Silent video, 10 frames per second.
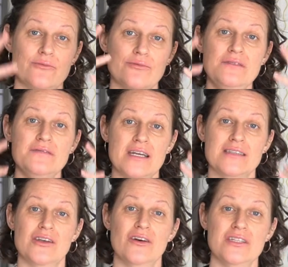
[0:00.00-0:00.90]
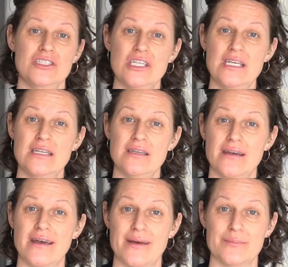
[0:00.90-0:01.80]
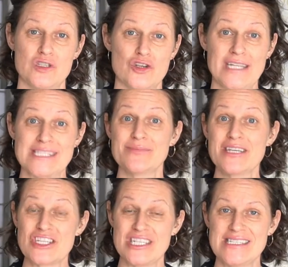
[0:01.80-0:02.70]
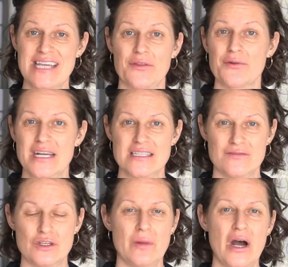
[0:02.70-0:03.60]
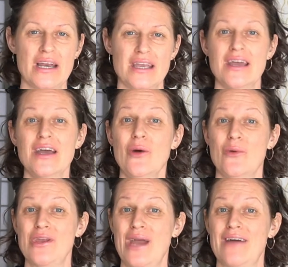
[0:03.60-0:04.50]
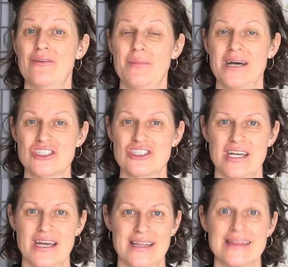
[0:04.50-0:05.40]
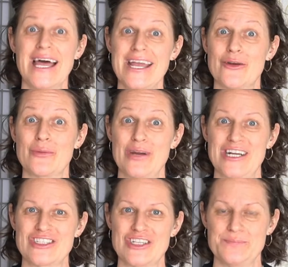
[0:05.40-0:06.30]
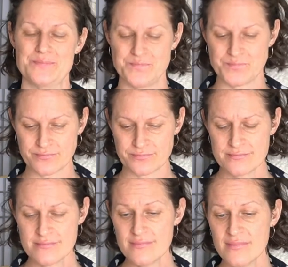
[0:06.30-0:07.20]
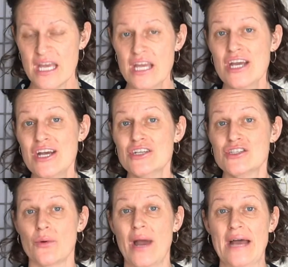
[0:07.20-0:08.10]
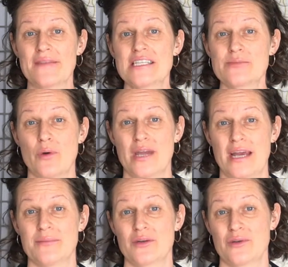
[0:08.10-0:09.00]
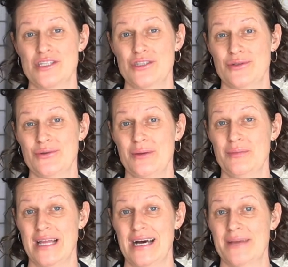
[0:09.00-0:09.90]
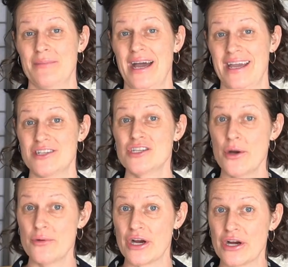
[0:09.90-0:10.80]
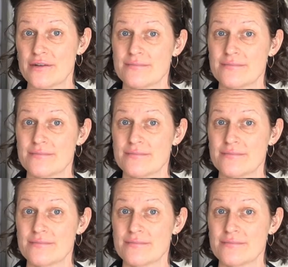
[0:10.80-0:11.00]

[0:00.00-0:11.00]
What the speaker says: reflexology transmission down the rest of your body when you have a much lighter pressure. So at this point, I'm going to apply my toner.